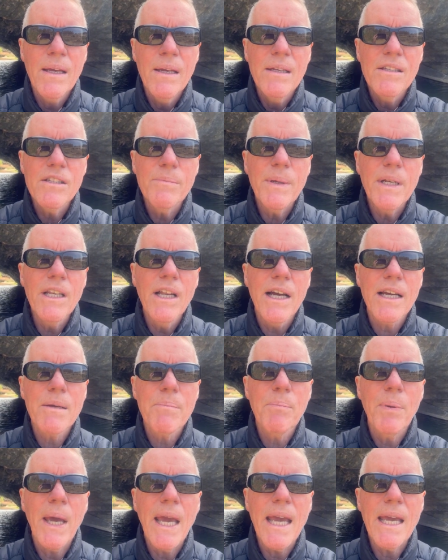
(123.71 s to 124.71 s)
It's a bit like a
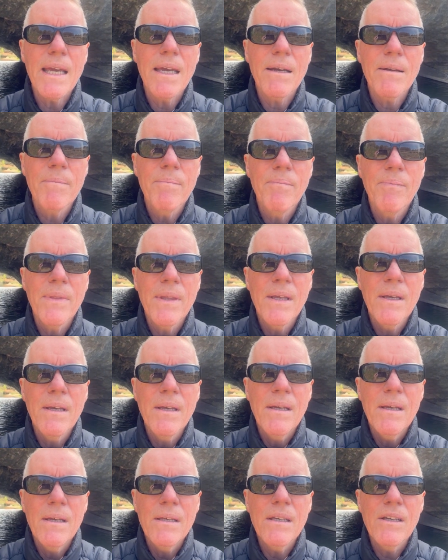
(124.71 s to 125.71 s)
peg.
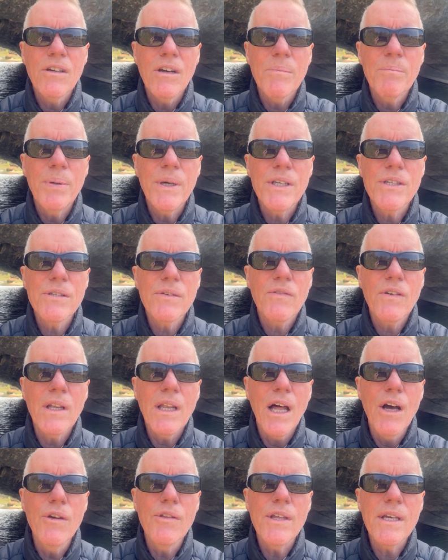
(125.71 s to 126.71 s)
You've got a piece of
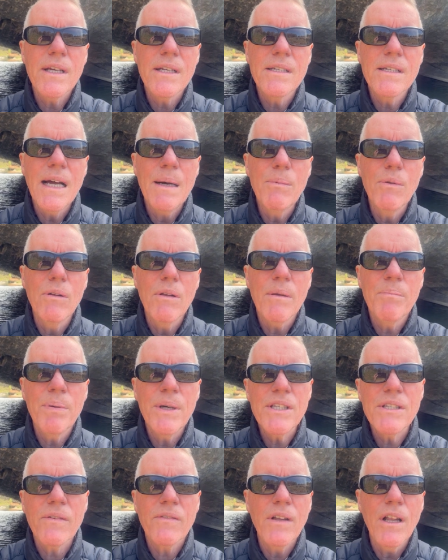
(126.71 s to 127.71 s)
clothing, a
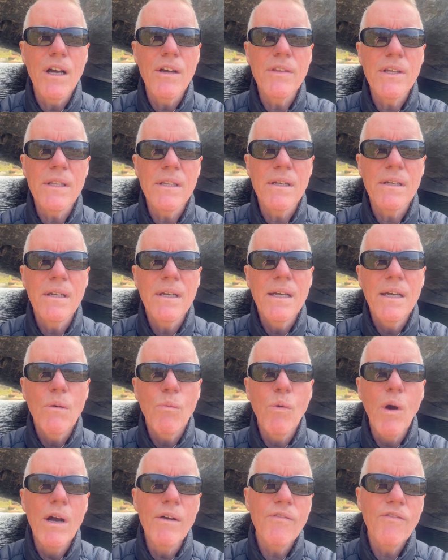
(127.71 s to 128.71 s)
piece of clothing that
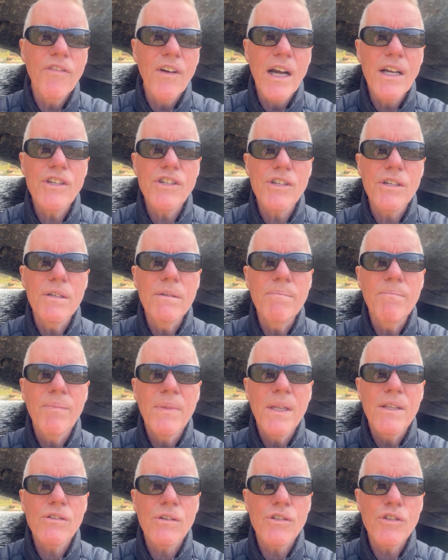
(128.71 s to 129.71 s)
won't function.
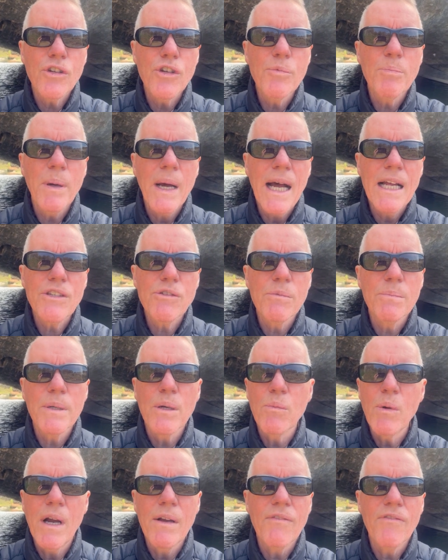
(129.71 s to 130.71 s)
It's got 2 parts to it, but it
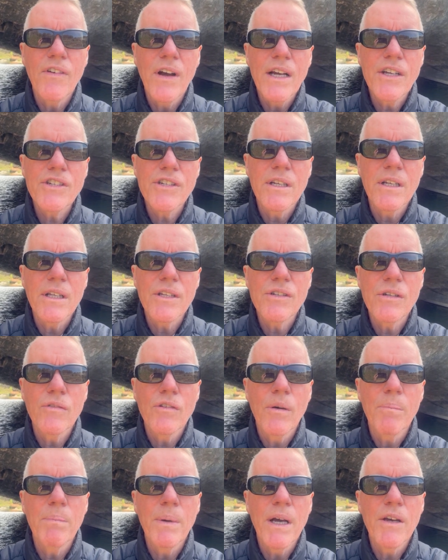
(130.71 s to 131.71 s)
won't function unless you've
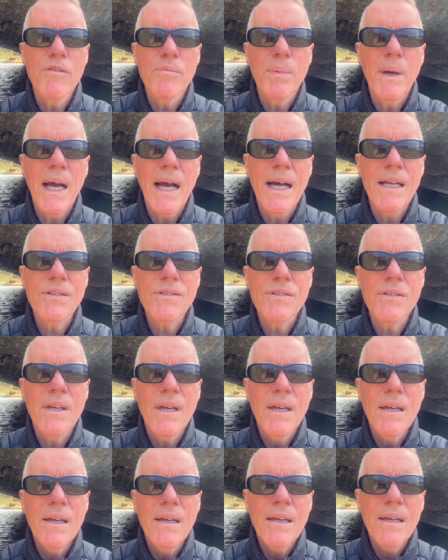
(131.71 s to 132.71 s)
got both parts,
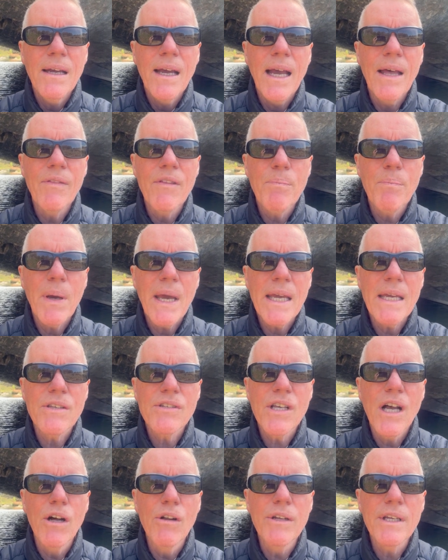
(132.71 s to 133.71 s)
and the peg is
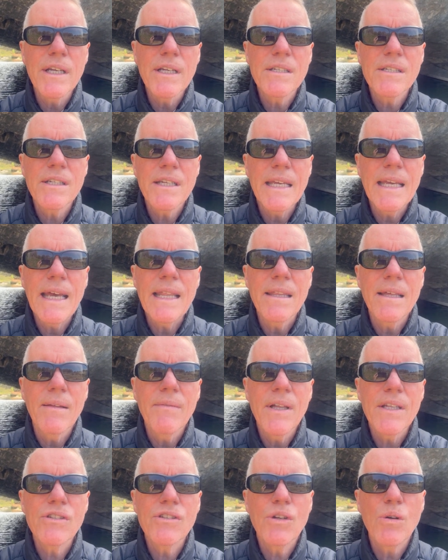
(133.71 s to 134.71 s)
holding it together.
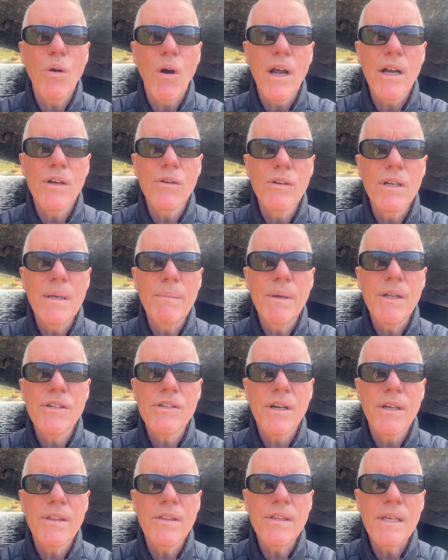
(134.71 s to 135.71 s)
That's quite a good image,
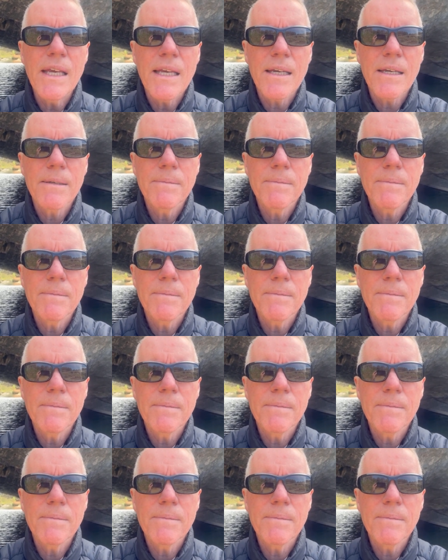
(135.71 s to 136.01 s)
I think.